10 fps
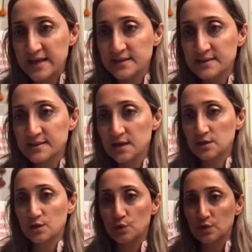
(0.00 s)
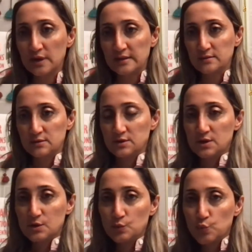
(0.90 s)
says uh, that uh,
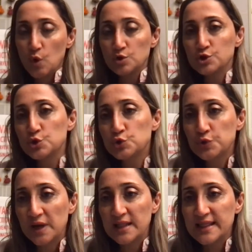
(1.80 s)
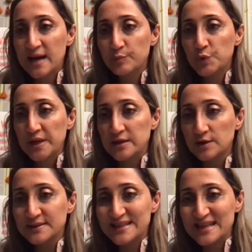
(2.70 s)
wants you to elaborate
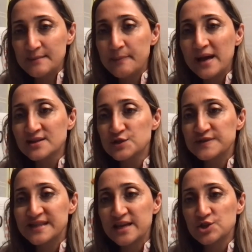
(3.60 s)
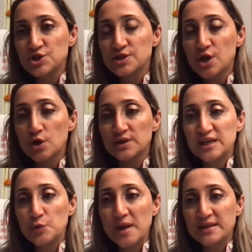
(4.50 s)
on the impacts of sanctions on
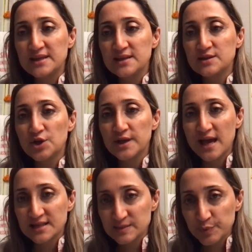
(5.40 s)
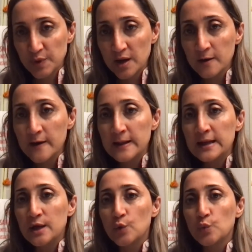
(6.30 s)
Iranian diaspora,
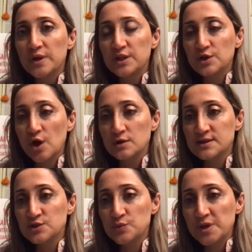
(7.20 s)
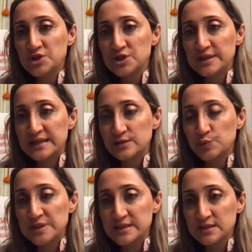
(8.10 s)
with the consideration that
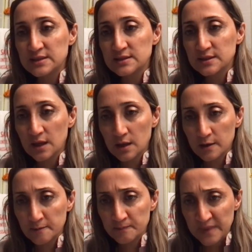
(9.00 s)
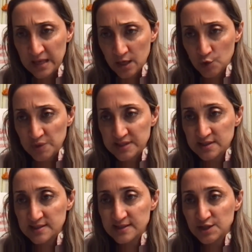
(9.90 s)
recent um, a
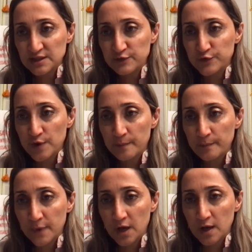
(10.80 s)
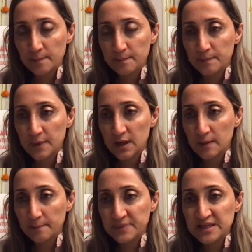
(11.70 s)
recent study from uh,
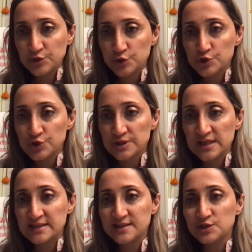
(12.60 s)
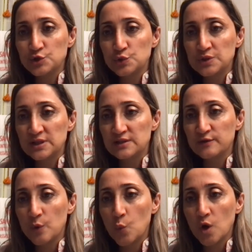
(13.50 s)
uh, Peterson Institute in
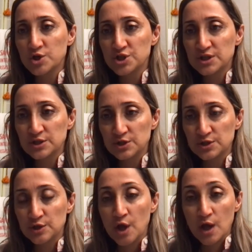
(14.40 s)
Washington